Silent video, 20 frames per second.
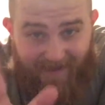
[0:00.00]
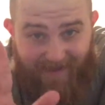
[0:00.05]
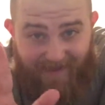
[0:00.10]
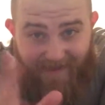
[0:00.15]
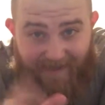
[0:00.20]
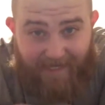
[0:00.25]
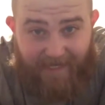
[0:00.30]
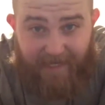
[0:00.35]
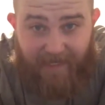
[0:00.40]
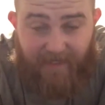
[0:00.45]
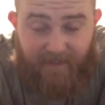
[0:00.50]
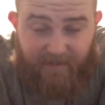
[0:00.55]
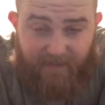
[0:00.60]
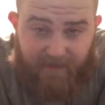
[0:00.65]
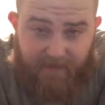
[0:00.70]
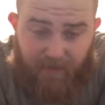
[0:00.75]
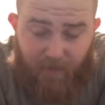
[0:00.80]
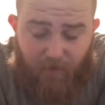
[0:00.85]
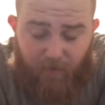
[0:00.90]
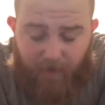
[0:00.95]
Hey guys,
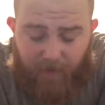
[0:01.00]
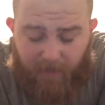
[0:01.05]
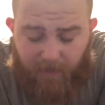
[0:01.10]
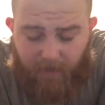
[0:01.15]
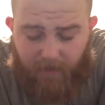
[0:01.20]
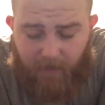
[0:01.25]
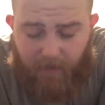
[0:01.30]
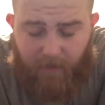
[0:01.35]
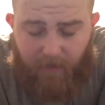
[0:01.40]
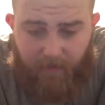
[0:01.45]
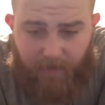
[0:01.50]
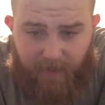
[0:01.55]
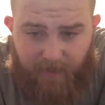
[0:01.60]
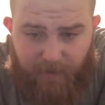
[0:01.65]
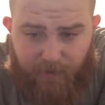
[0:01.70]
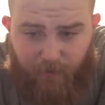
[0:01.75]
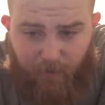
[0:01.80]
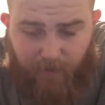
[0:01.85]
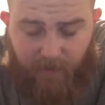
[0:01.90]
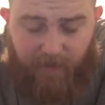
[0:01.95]
it's Coby coming at
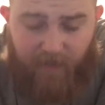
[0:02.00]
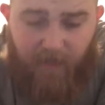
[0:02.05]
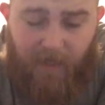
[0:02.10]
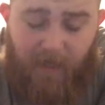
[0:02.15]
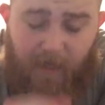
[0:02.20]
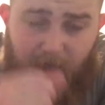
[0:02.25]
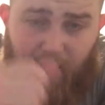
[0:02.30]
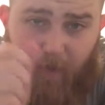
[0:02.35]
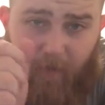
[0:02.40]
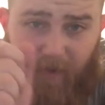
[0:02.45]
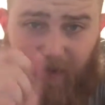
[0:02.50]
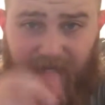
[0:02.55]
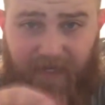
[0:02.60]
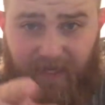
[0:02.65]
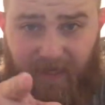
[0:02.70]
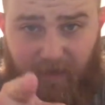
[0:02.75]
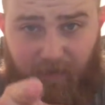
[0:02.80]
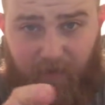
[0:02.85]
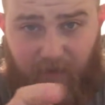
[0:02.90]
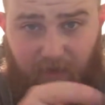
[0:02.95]
you with my
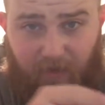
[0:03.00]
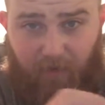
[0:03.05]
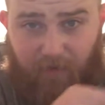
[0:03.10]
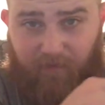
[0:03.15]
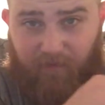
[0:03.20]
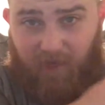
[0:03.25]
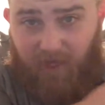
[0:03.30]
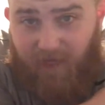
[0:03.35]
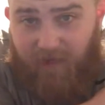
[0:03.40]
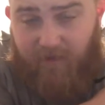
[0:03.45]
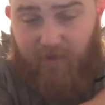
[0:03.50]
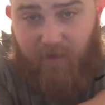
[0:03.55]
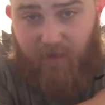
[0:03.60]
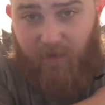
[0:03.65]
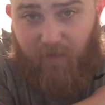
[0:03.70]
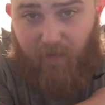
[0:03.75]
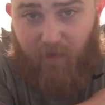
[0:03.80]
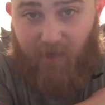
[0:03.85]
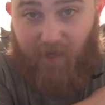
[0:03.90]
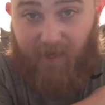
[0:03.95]
DDP Yoga Vlog entry
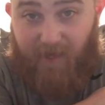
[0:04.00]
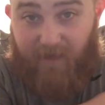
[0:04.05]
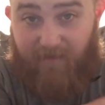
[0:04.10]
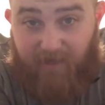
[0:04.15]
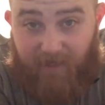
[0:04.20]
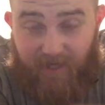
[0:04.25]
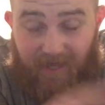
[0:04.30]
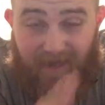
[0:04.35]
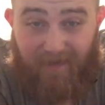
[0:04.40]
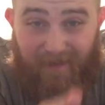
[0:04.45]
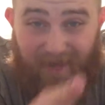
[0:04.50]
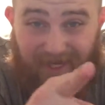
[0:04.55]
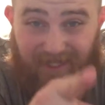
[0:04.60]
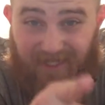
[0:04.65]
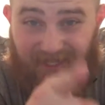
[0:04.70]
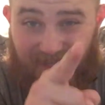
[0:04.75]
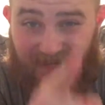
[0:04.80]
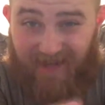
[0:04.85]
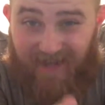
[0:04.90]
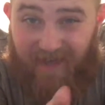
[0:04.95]
number 11. I'm
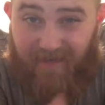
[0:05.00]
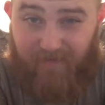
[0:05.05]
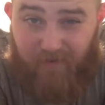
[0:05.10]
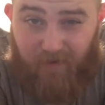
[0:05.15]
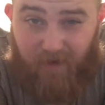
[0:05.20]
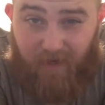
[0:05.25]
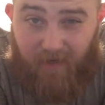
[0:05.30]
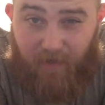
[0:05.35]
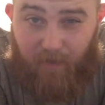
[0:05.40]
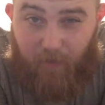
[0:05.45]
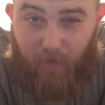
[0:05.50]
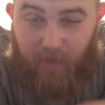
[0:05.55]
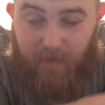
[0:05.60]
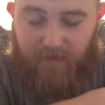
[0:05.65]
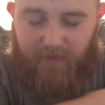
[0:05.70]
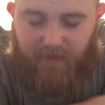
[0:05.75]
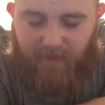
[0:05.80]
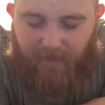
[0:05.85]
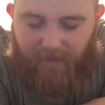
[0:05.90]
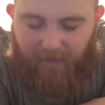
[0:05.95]
actually going to have the right number
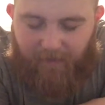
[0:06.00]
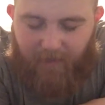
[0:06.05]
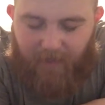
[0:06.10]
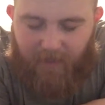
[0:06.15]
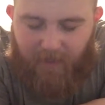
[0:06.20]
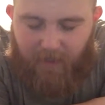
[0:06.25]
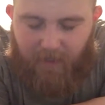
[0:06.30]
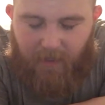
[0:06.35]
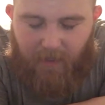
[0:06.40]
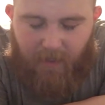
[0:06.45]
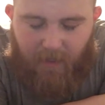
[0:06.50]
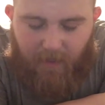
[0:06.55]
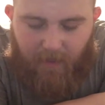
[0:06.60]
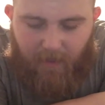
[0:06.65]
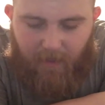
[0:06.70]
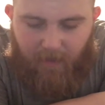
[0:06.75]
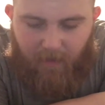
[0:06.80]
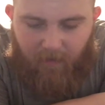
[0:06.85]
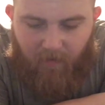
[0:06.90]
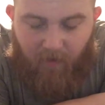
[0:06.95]
this time.
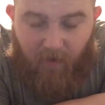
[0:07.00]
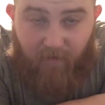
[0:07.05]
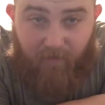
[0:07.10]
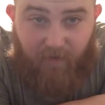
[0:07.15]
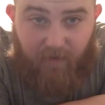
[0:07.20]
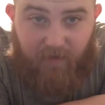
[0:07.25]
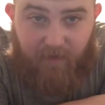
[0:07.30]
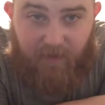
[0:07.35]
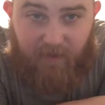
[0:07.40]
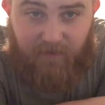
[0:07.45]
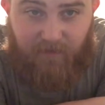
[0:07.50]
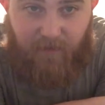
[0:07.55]
Um, first things